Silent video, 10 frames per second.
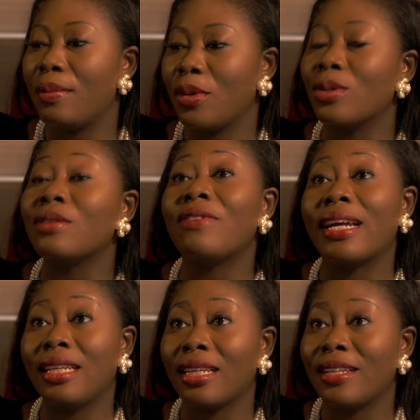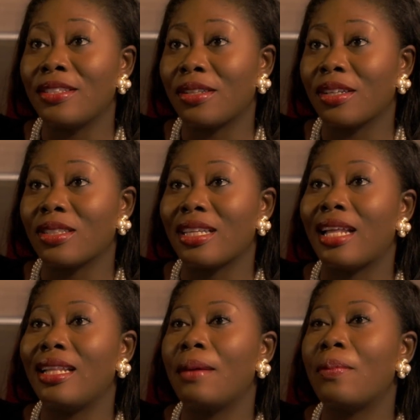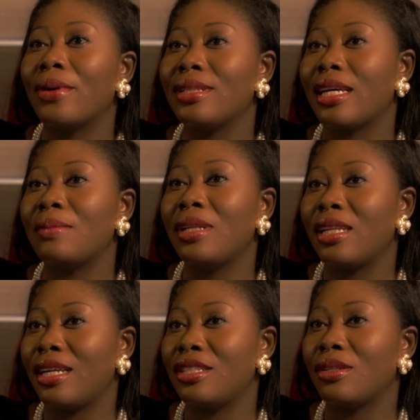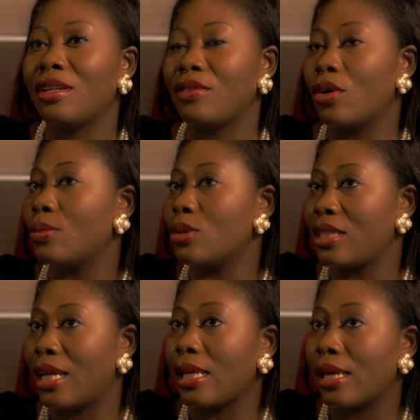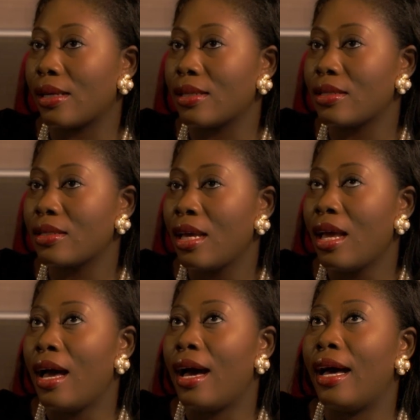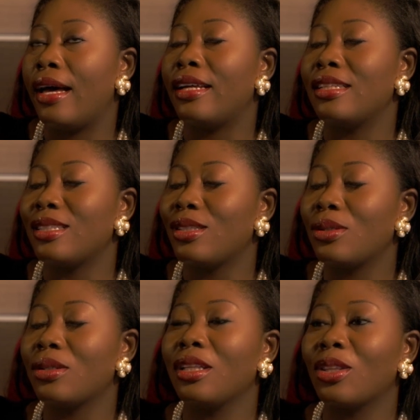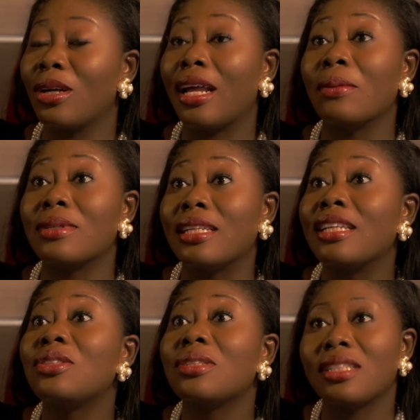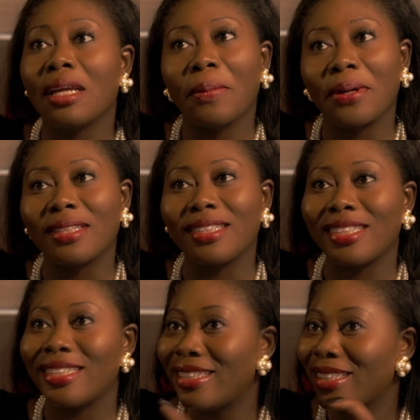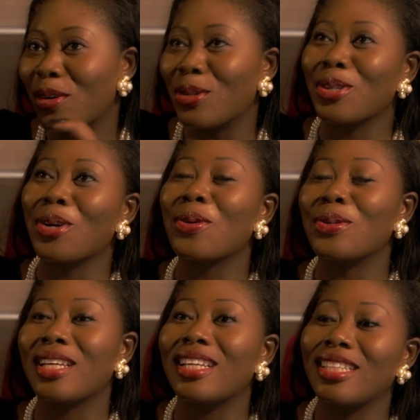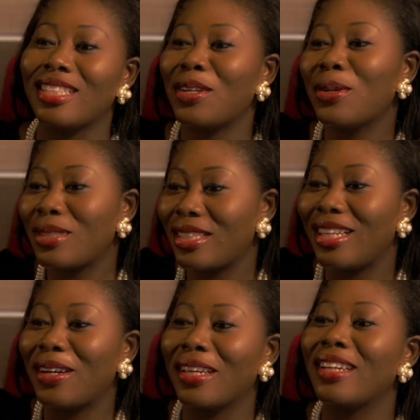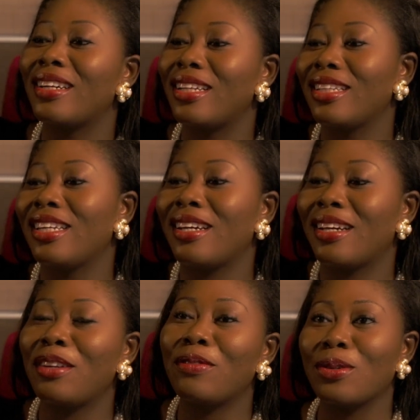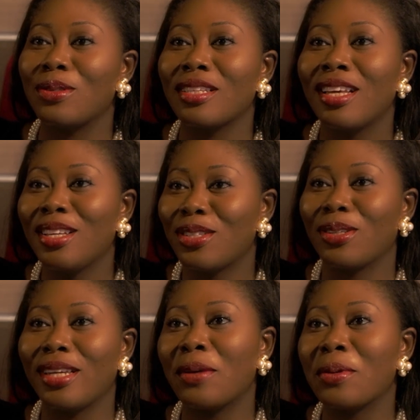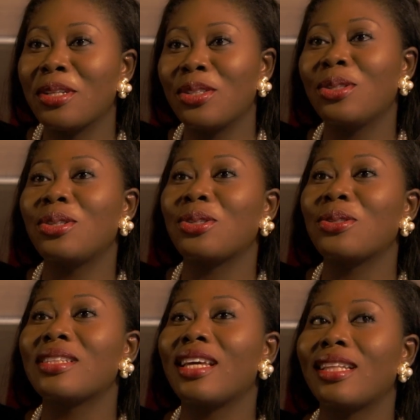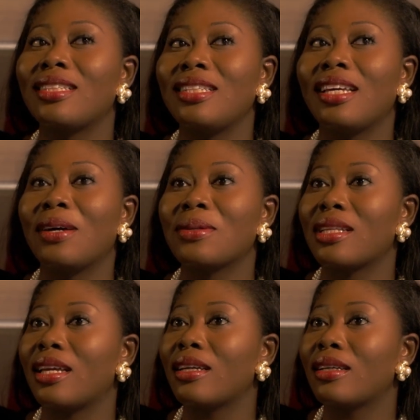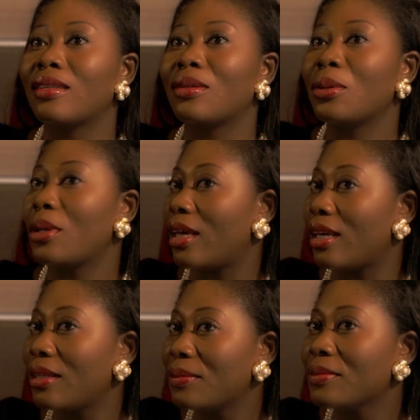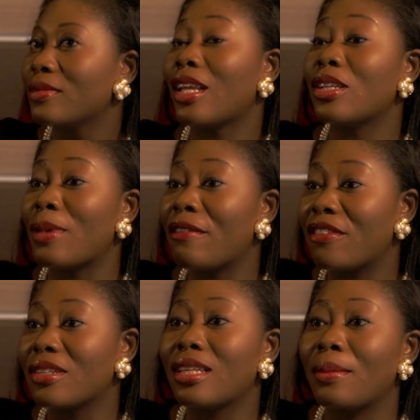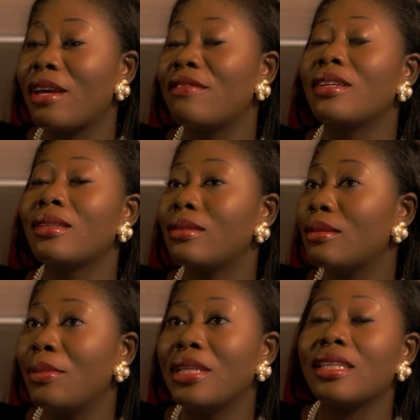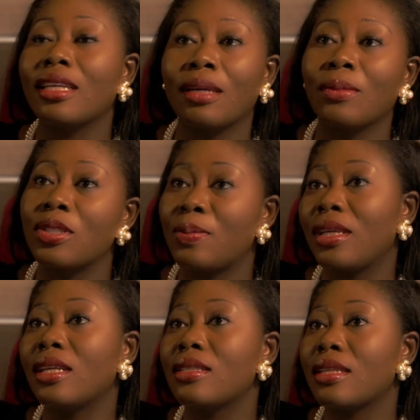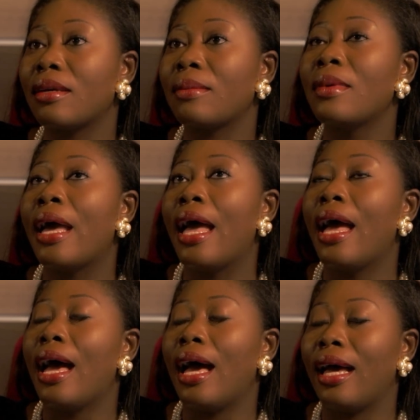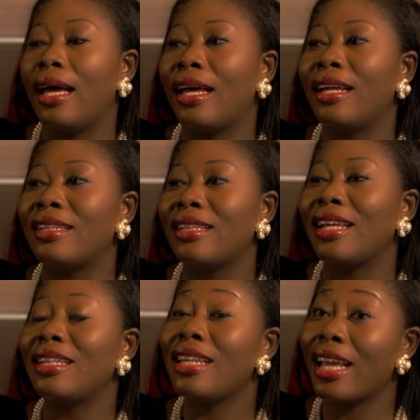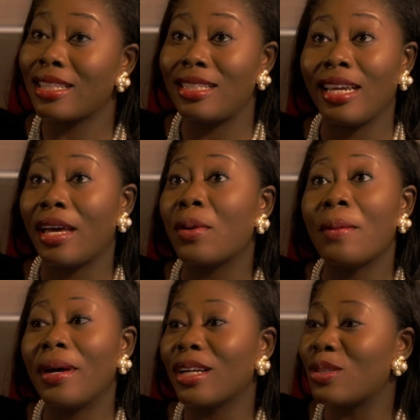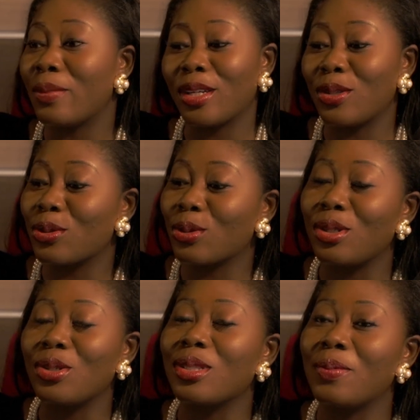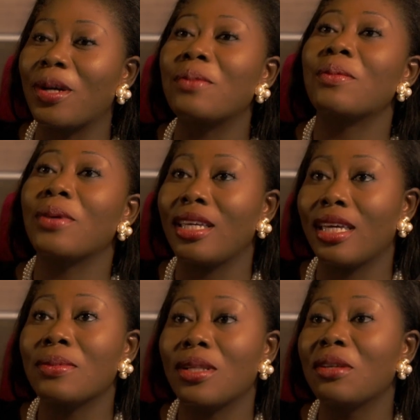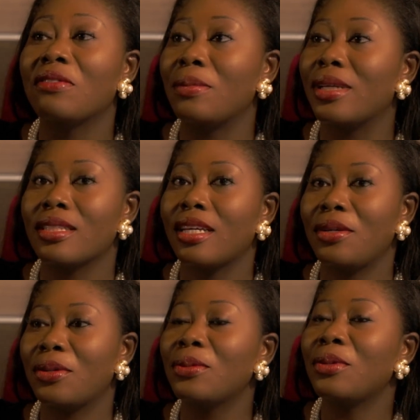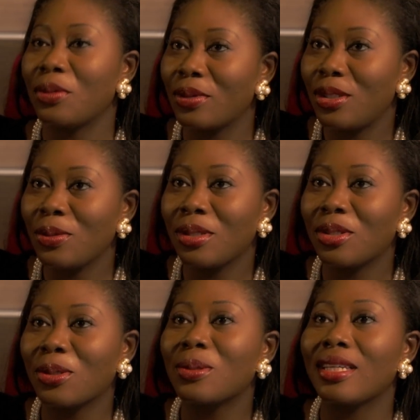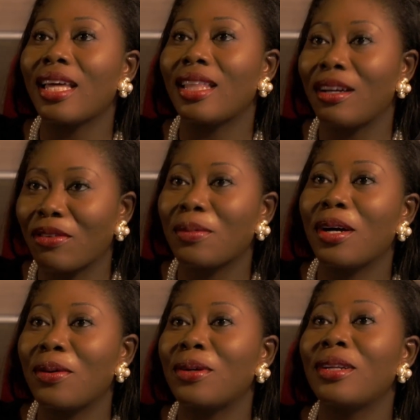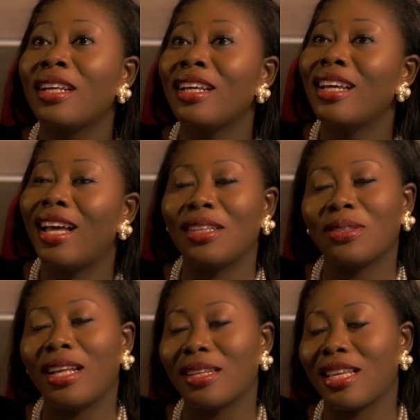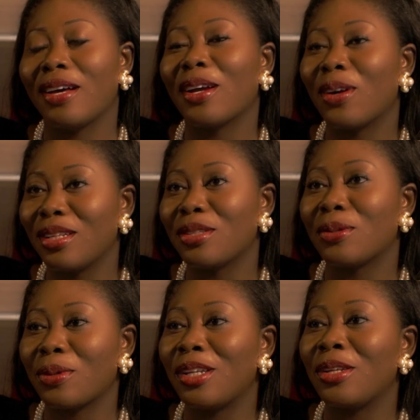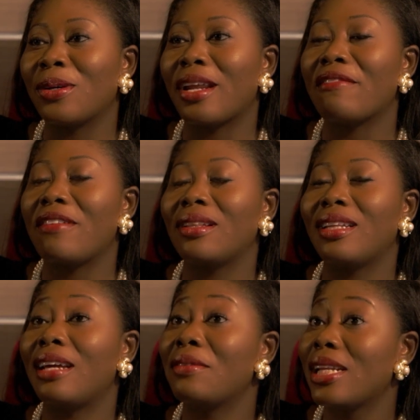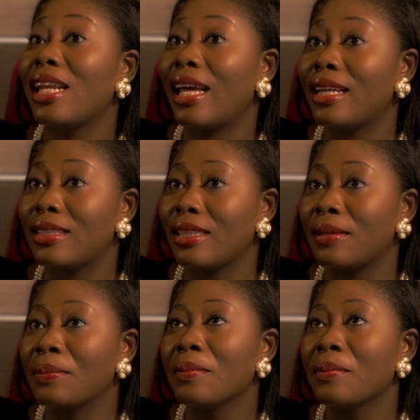he was finding Nigeria, because at that point he had been in Nigeria for almost 10 years. And, you know, he thought I was an interesting person, quote unquote, and he said, oh, sit down here and here are headphones. So yeah, we're going to do the show together today. I was like, okay. That was my first time ever meeting him or speaking to him. And then the next day I went back to my usual news department, but he came to look for me. I said, no, we're doing the show together from now on. And so that's how I got into radio, and I found that I really liked it,